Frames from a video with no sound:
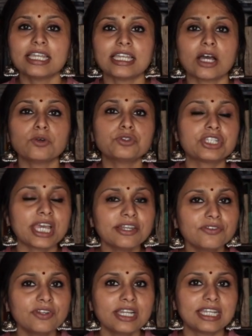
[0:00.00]
Now
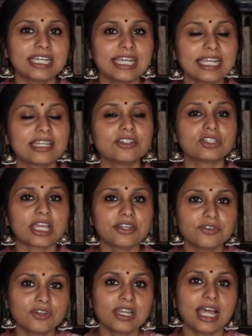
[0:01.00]
generally in a
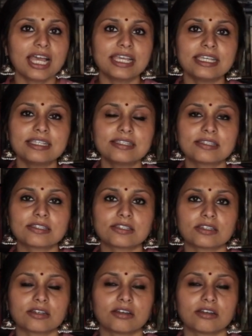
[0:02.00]
generalized